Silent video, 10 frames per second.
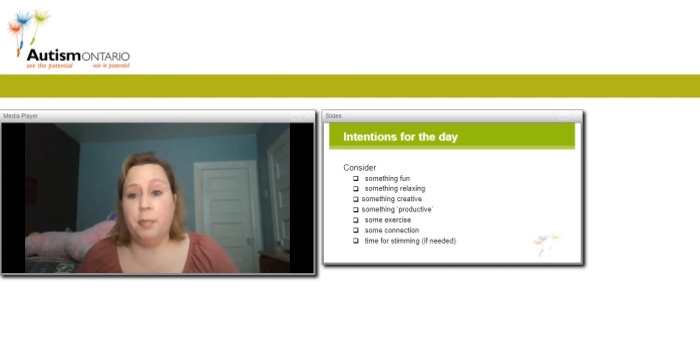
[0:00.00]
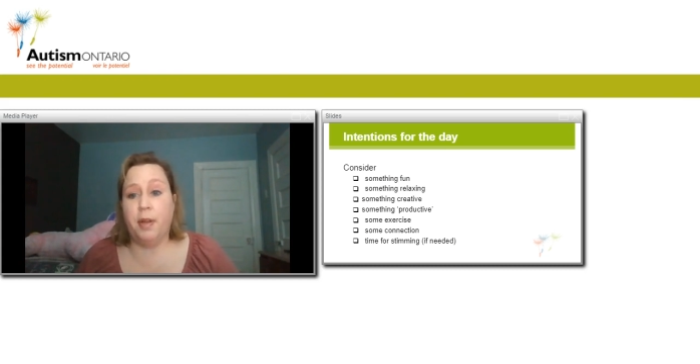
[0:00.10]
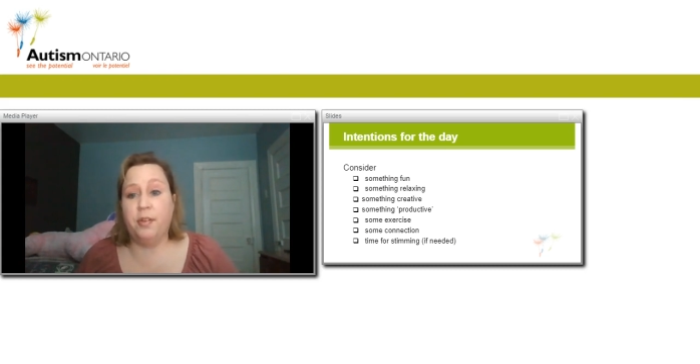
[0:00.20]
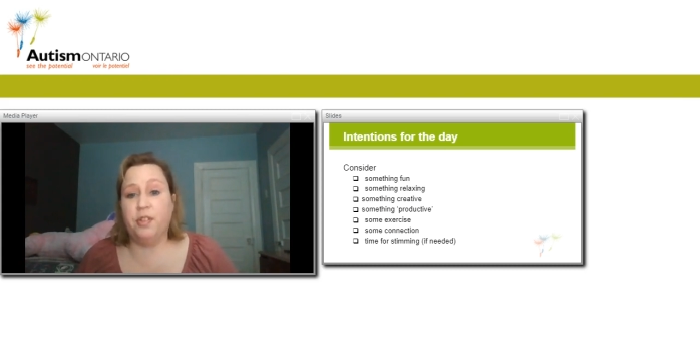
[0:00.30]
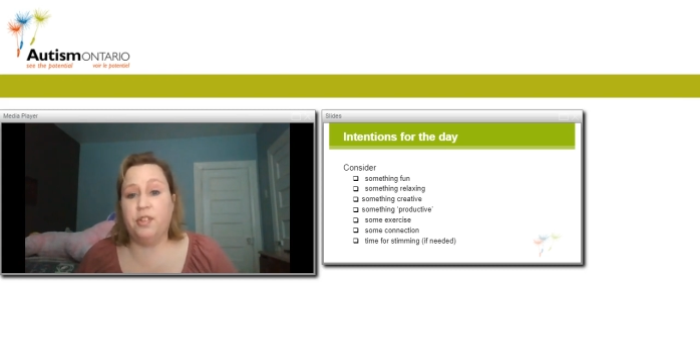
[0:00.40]

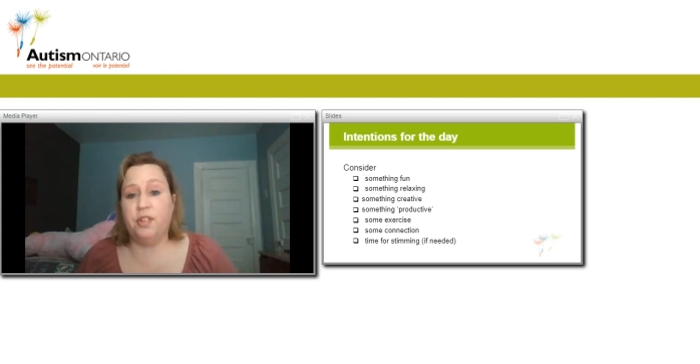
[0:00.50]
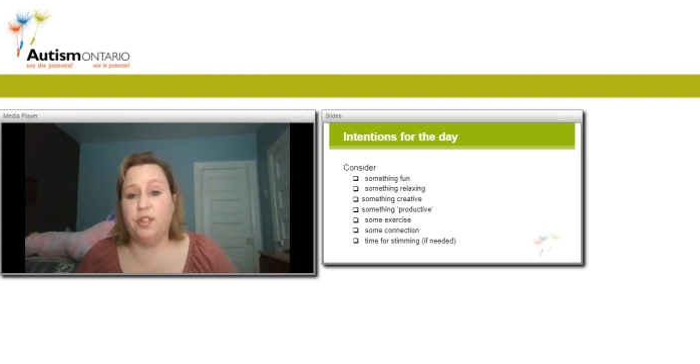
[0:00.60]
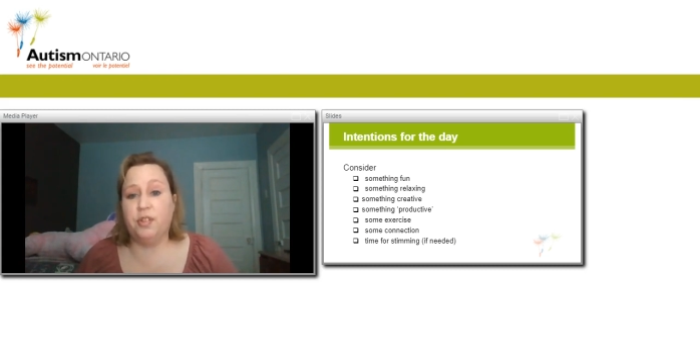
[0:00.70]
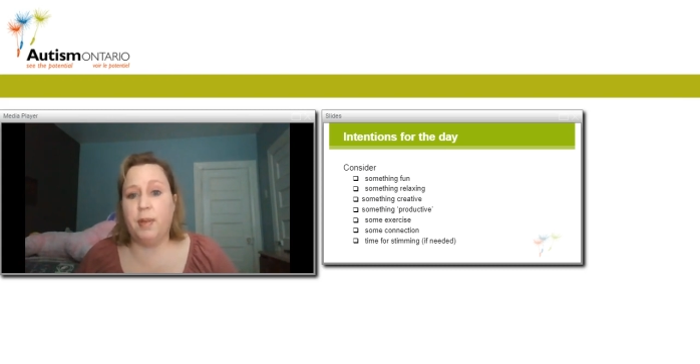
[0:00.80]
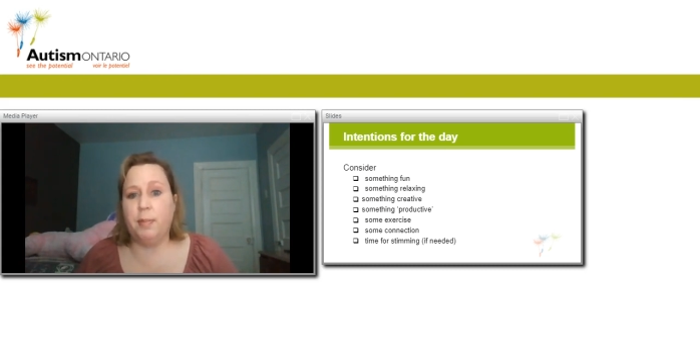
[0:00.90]
brothers or
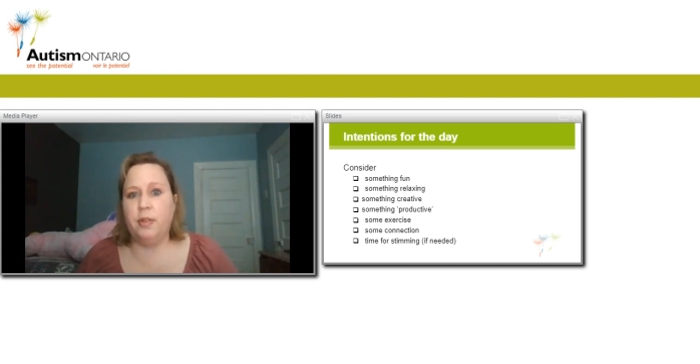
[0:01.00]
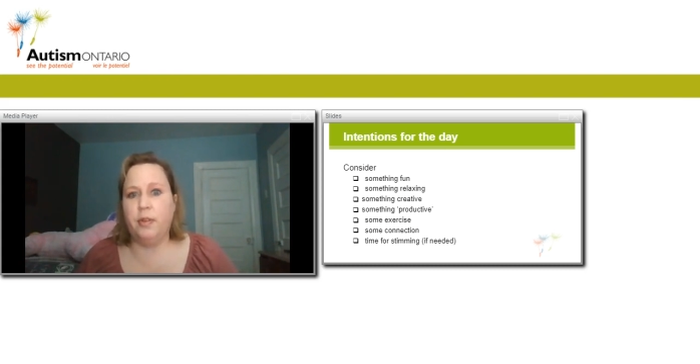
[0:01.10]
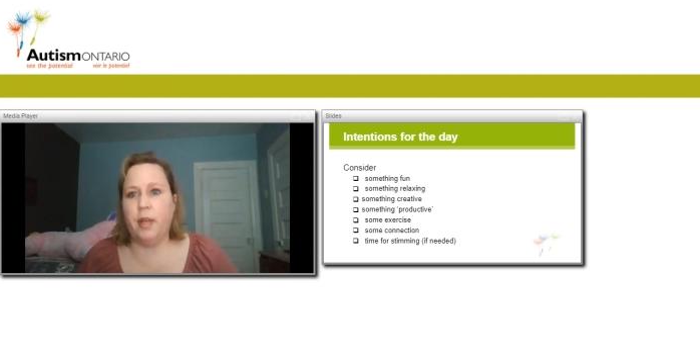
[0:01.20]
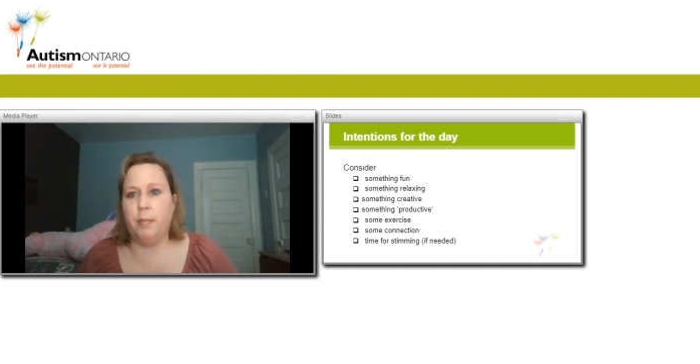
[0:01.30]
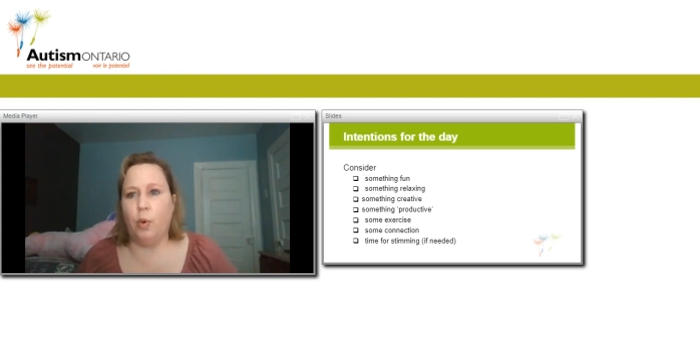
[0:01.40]
sisters may be doing
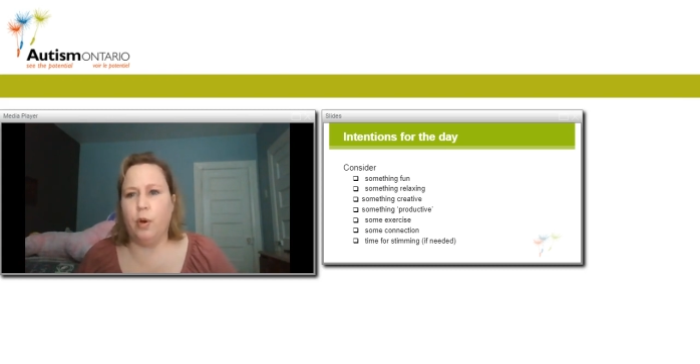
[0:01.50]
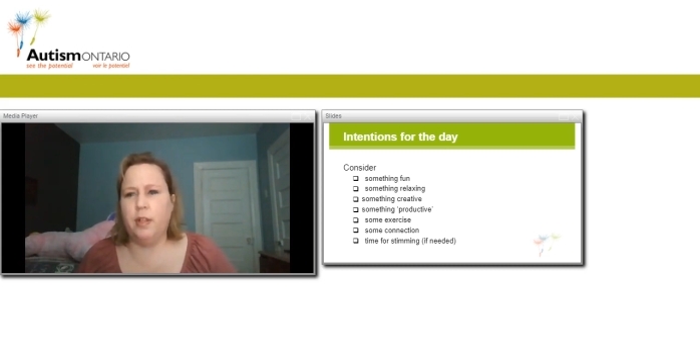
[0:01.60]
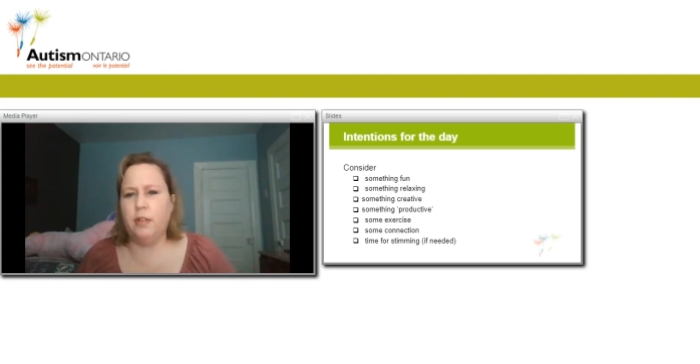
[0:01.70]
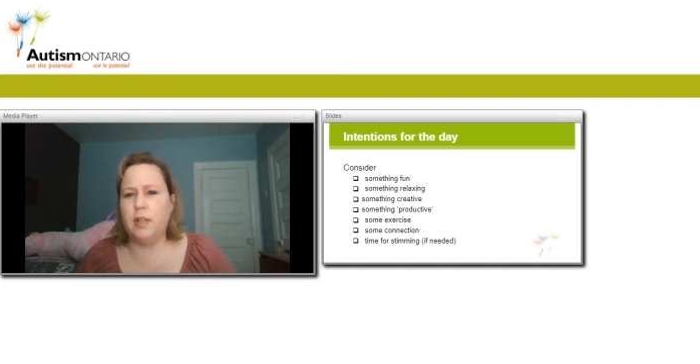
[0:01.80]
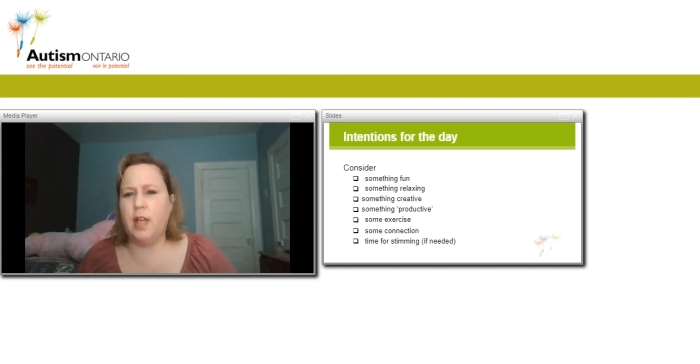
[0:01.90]
that more
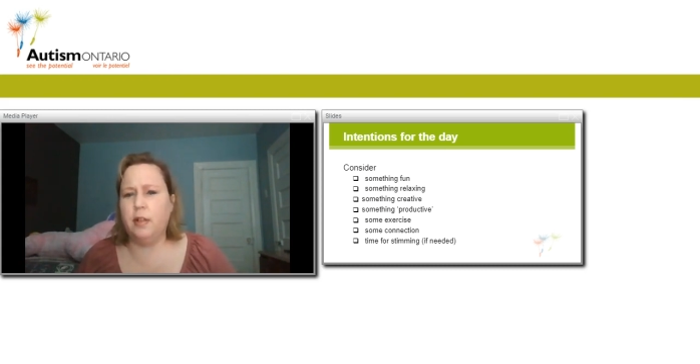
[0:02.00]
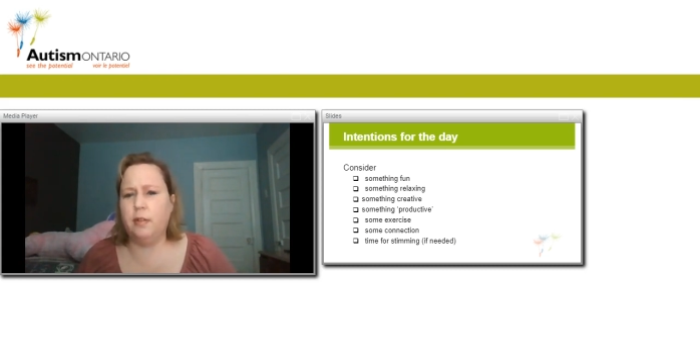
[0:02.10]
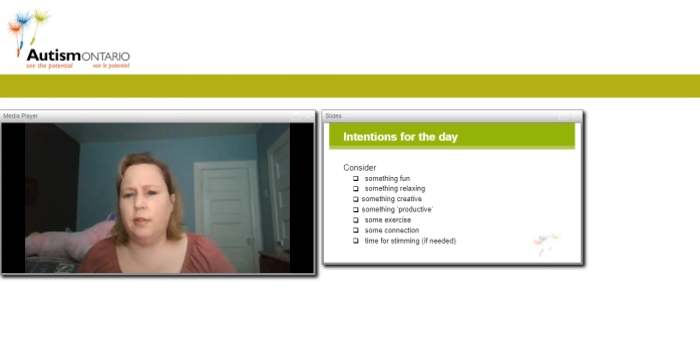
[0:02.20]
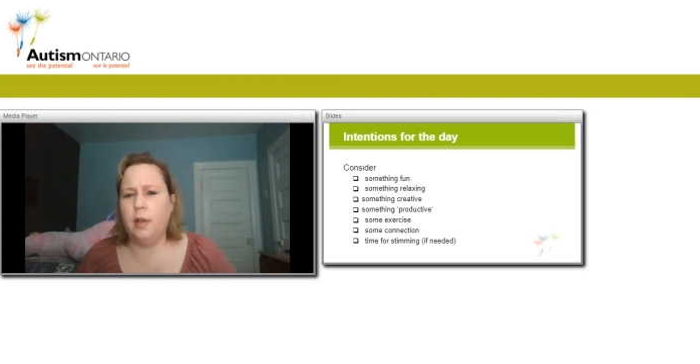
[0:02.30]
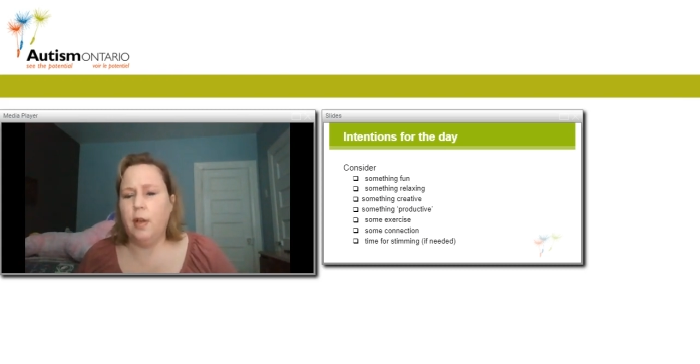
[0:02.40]
these
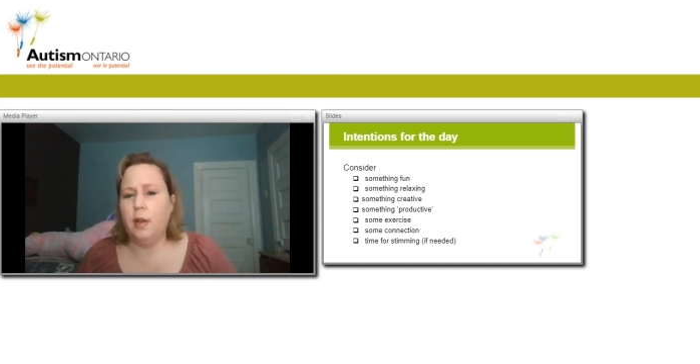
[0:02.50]
days